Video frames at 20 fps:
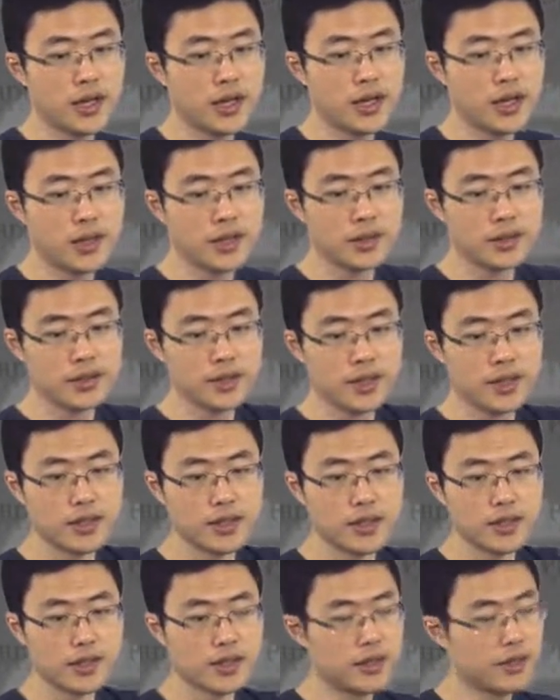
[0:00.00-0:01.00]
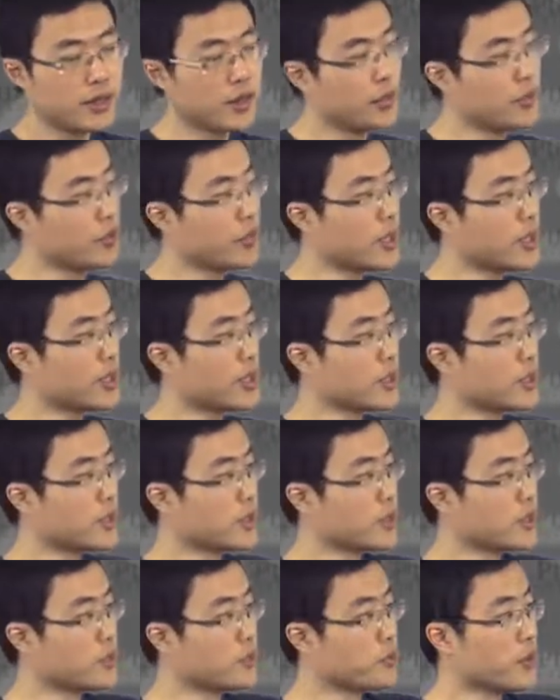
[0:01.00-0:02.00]
uh, they, they, they're located
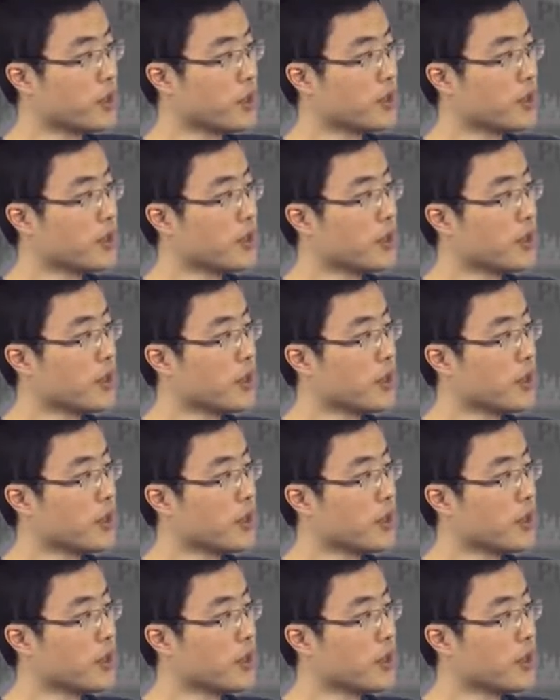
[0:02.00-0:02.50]
in this way.